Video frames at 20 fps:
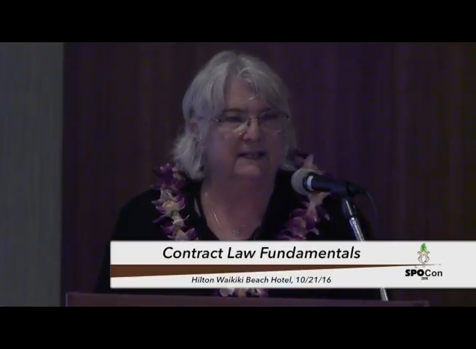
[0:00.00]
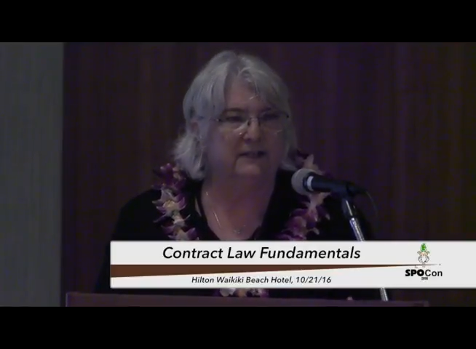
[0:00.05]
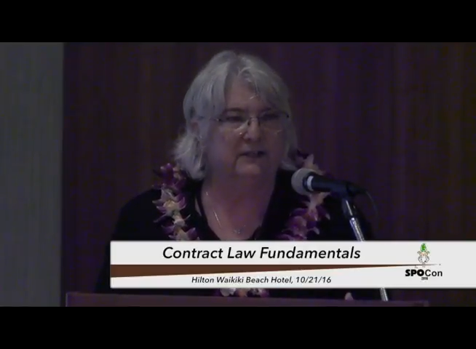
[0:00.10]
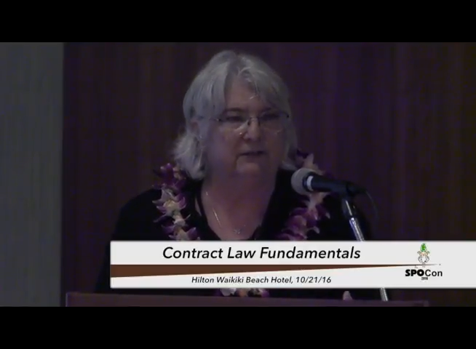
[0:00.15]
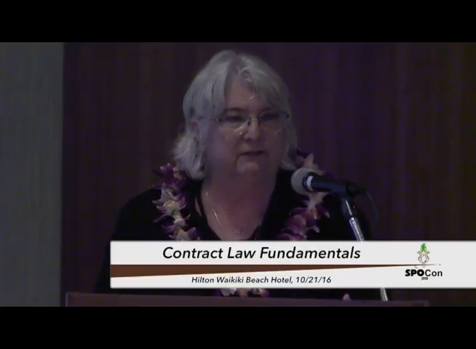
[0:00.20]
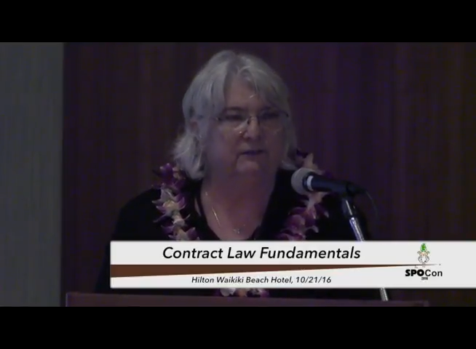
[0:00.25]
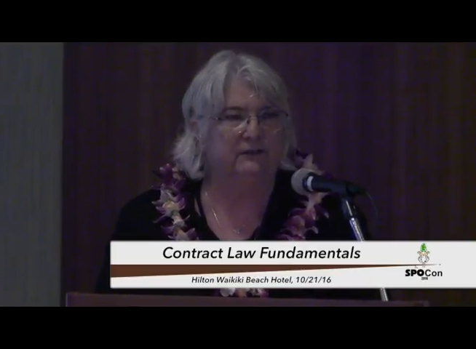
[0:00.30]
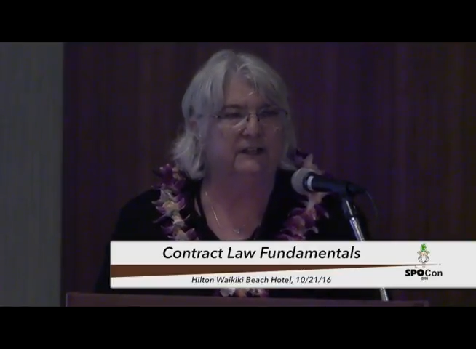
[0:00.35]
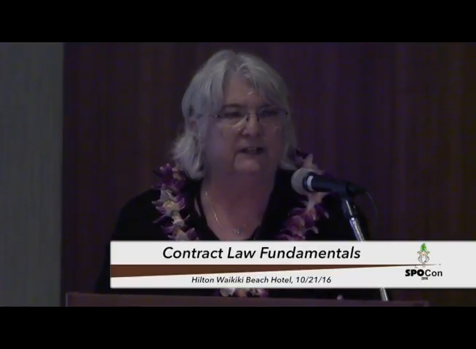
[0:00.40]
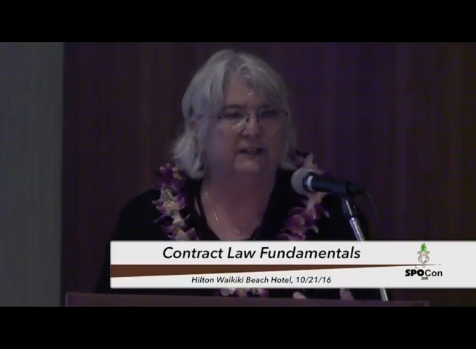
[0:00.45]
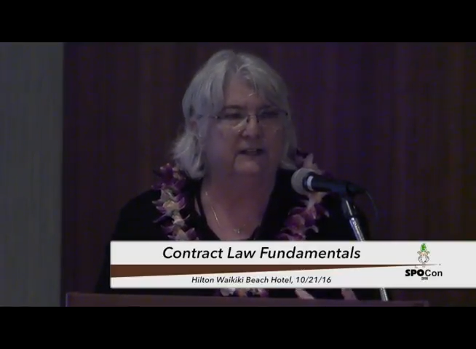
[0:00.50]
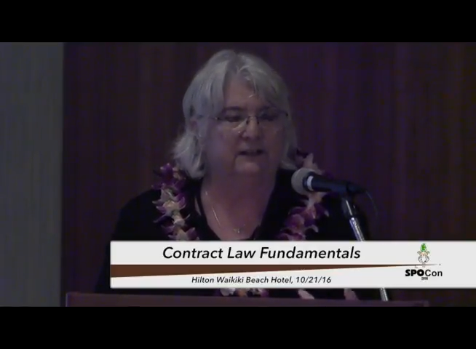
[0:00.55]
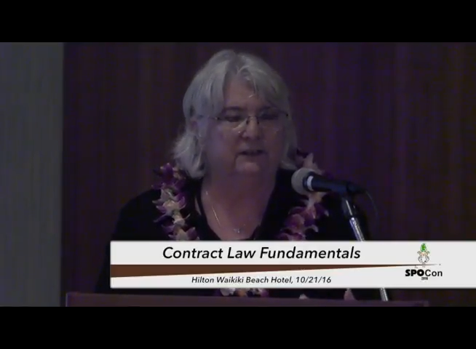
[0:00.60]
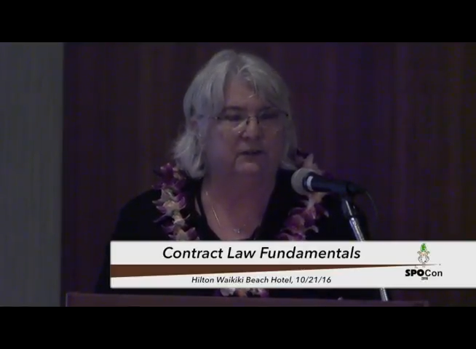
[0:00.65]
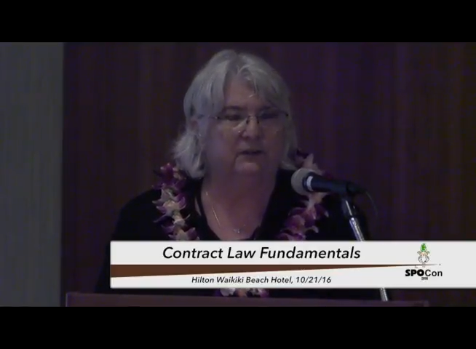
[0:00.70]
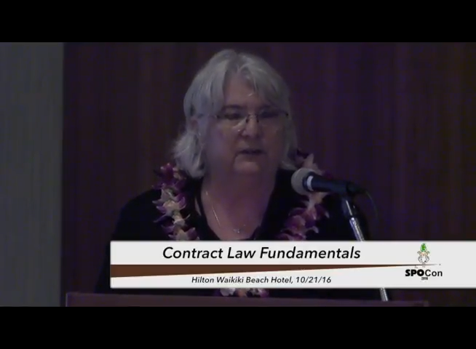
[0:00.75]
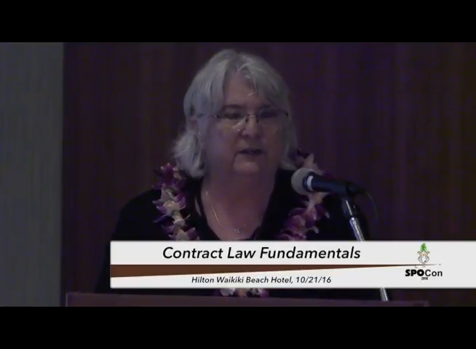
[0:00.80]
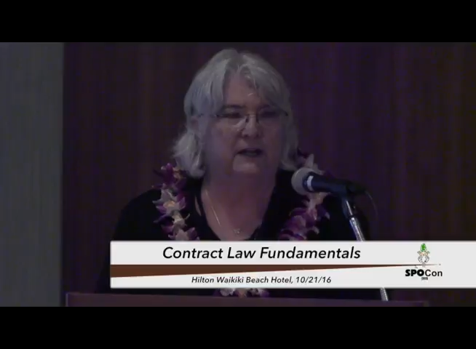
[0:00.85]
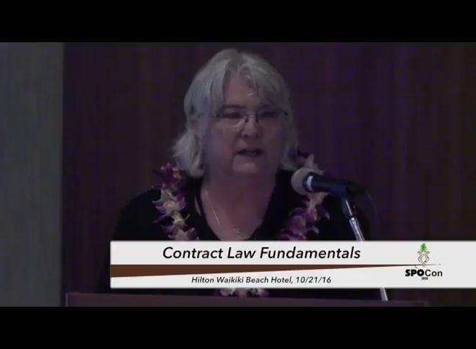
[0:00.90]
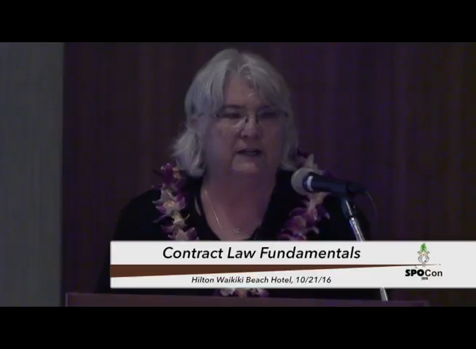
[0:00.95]
intervene and
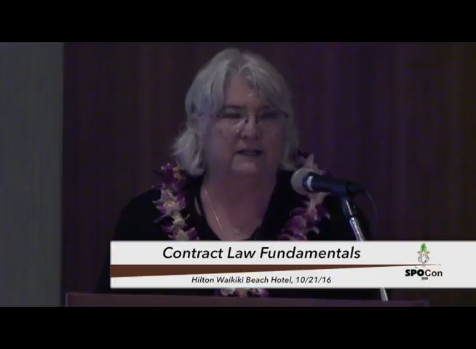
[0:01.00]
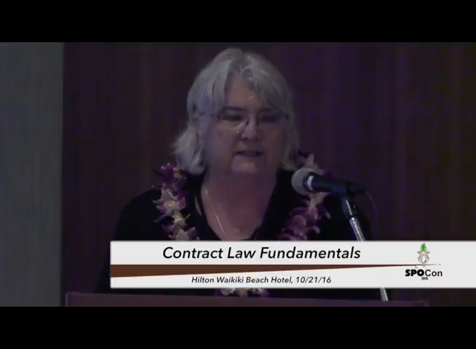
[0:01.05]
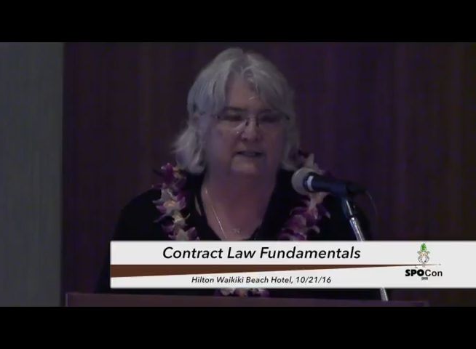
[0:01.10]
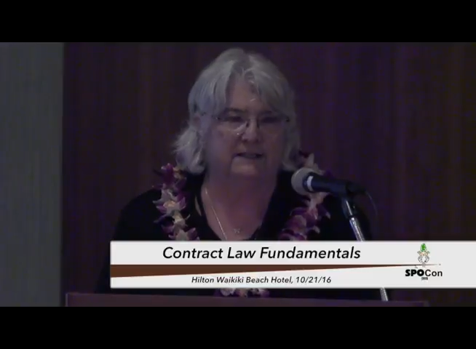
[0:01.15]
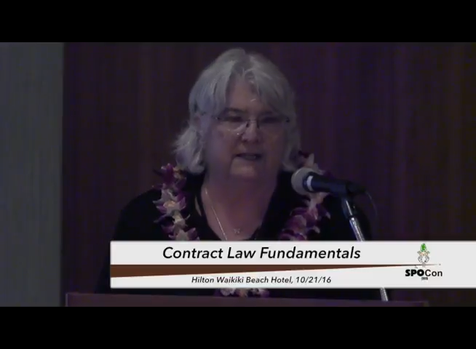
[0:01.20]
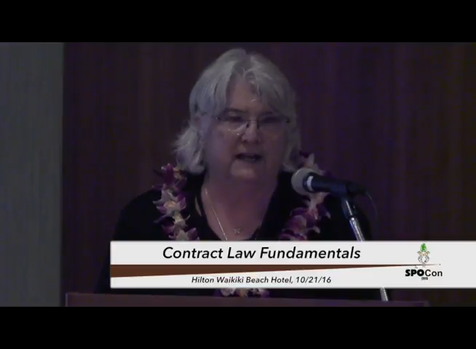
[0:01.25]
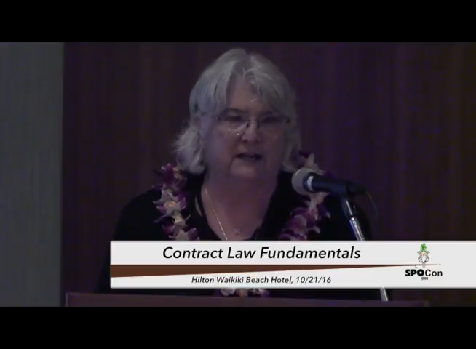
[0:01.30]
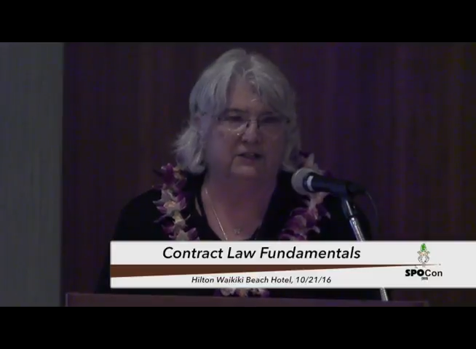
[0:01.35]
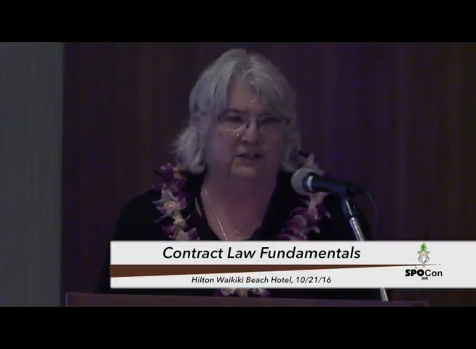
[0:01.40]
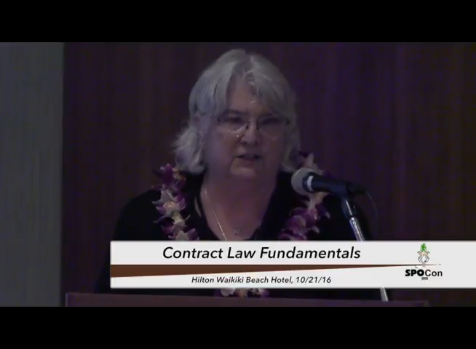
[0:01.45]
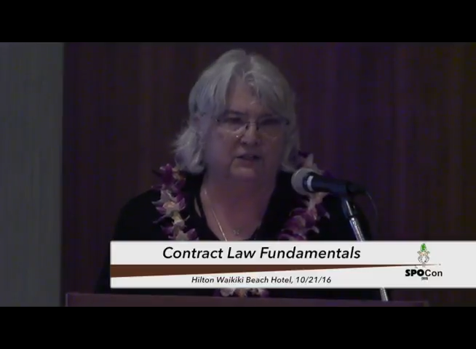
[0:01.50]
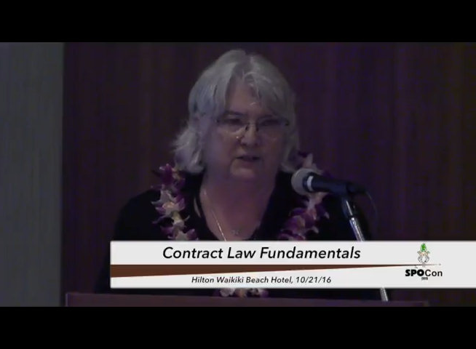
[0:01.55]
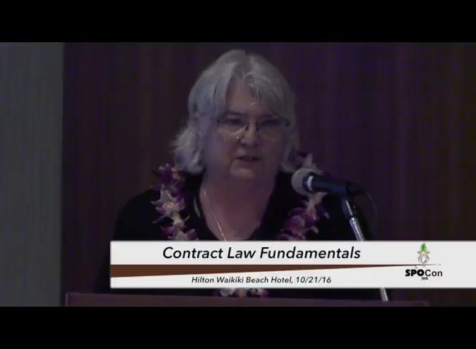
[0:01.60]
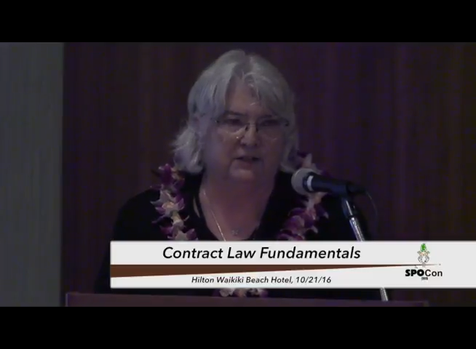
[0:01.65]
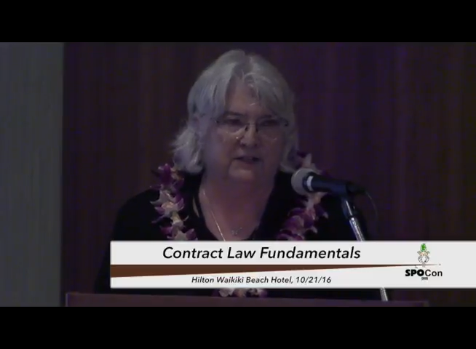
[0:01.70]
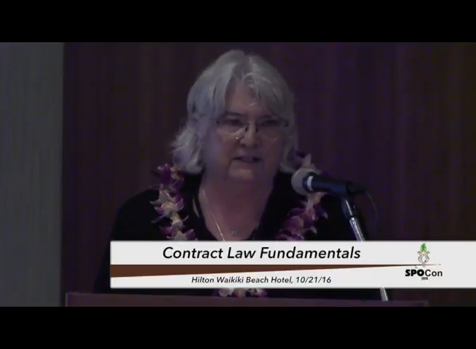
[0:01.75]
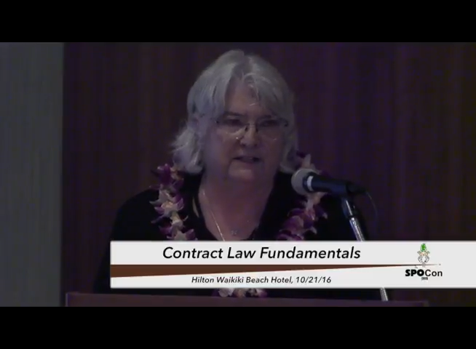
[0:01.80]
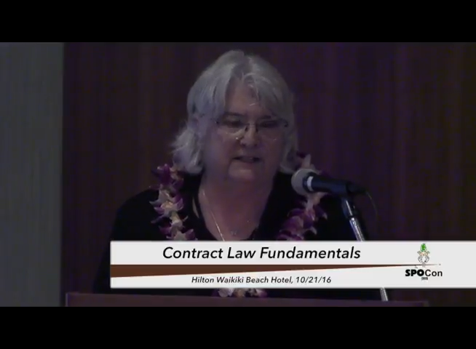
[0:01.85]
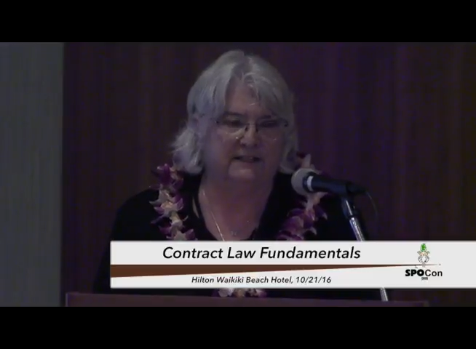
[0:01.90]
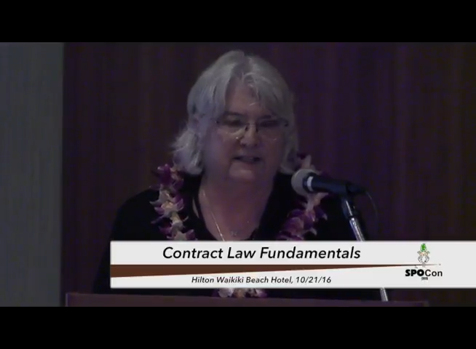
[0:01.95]
create a
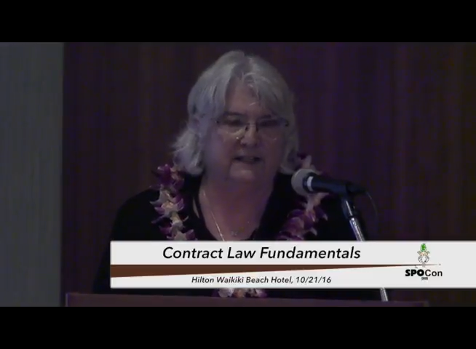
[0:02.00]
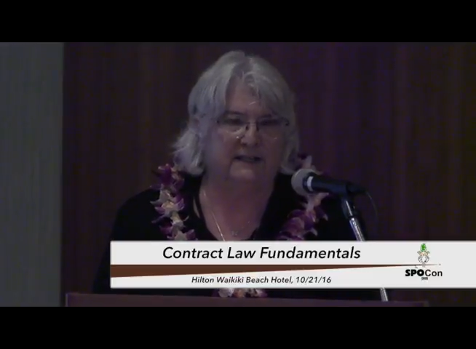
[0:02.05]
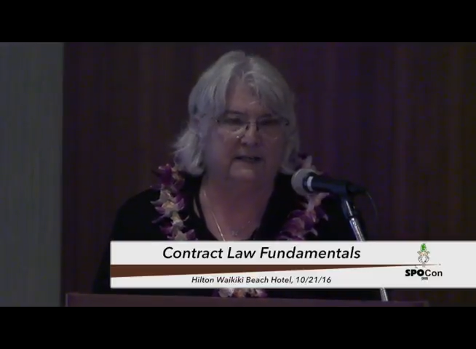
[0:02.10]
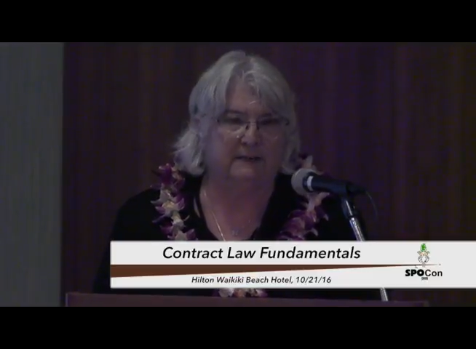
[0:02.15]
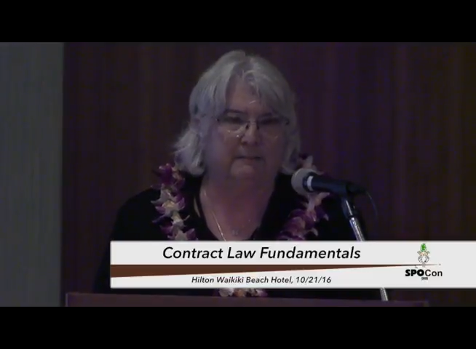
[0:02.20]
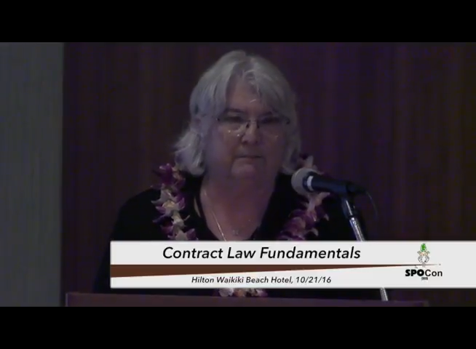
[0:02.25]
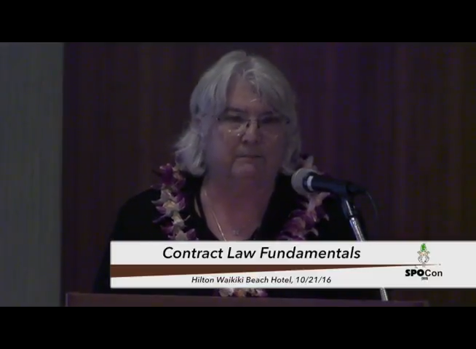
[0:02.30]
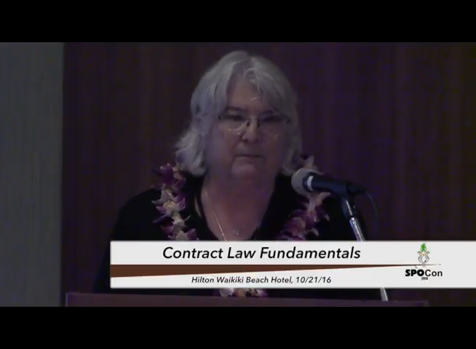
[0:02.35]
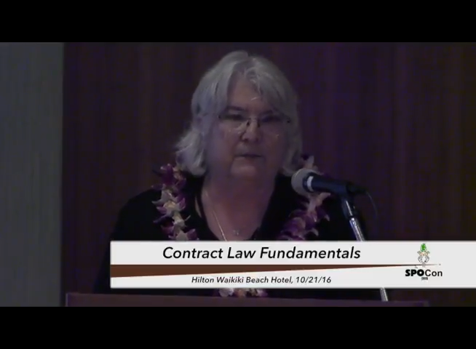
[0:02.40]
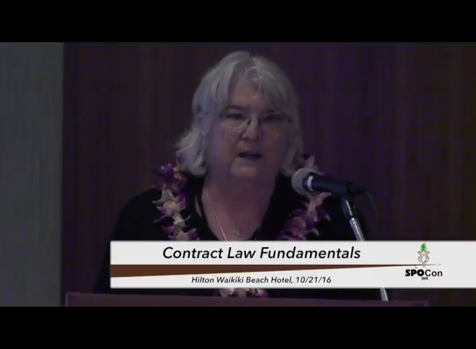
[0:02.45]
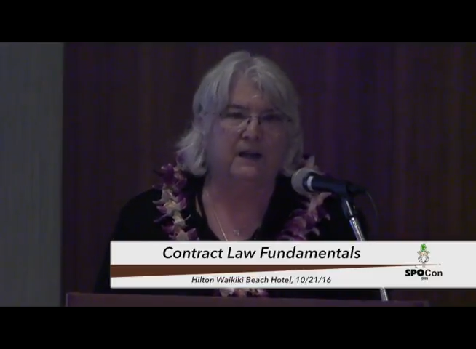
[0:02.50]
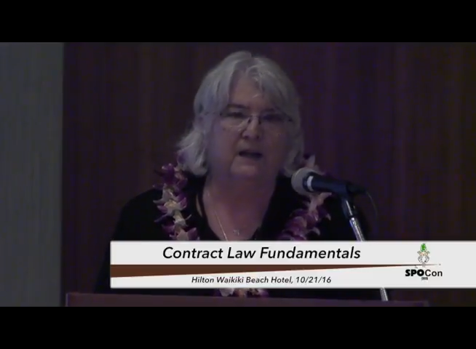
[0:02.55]
statutory scheme.